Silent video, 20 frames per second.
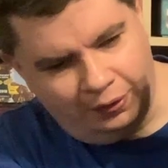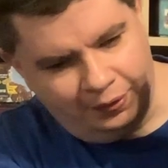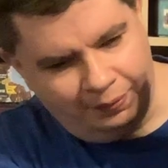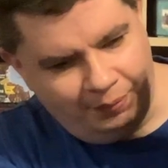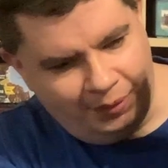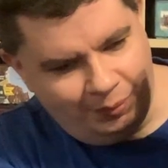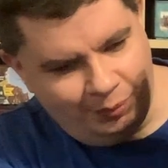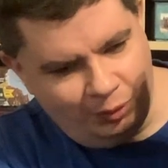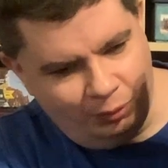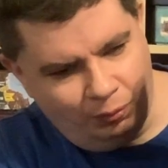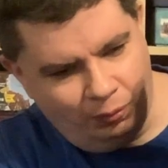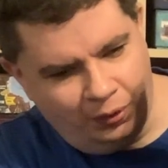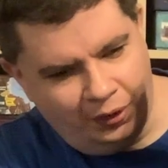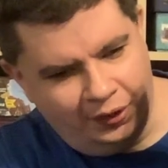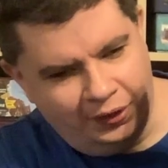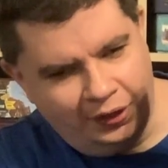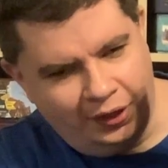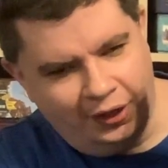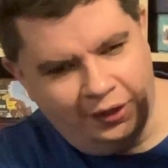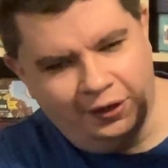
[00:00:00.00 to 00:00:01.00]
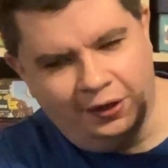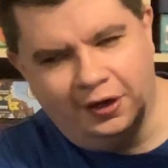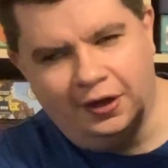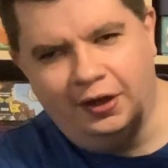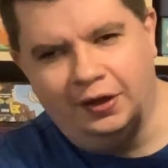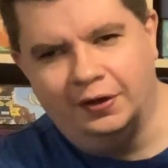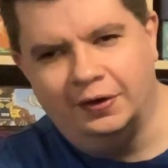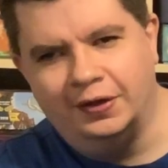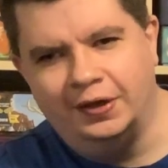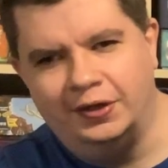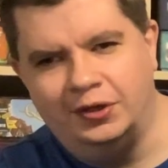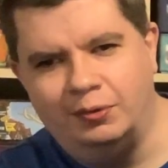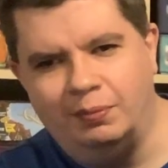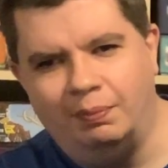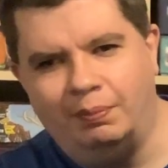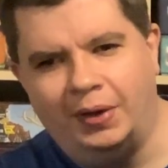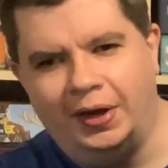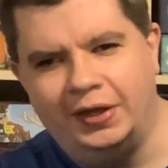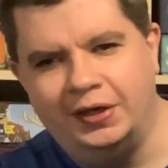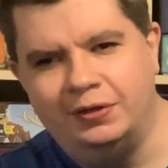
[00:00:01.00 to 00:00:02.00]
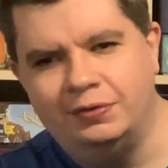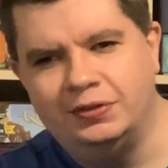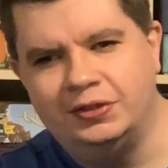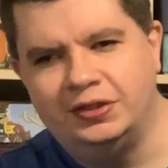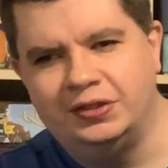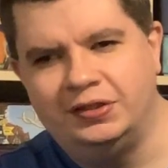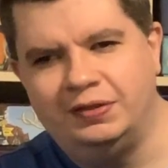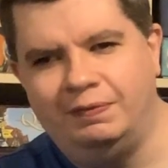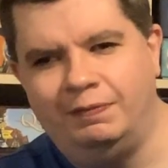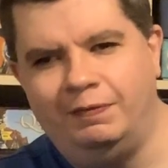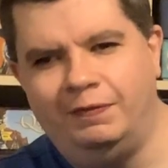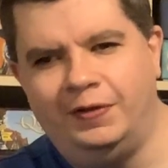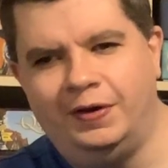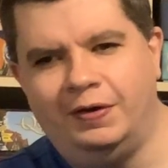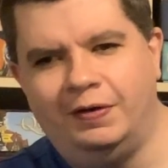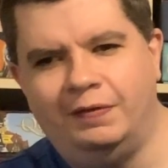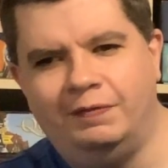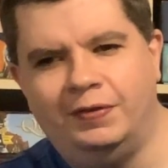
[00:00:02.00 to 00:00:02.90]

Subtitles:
and maybe one other color that you might use just a very,